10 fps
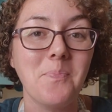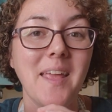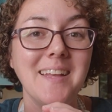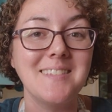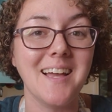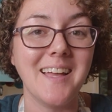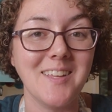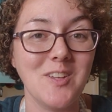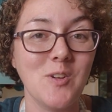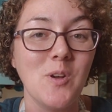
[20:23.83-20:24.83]
and tell
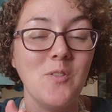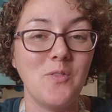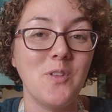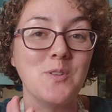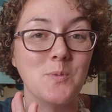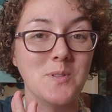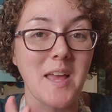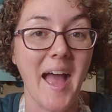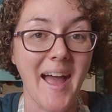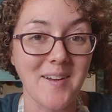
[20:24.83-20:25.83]
you if this was
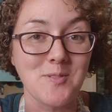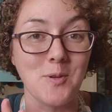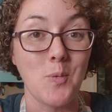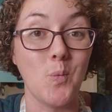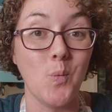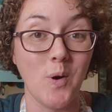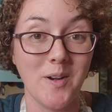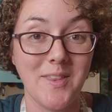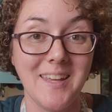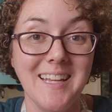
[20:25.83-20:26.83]
actually worth it.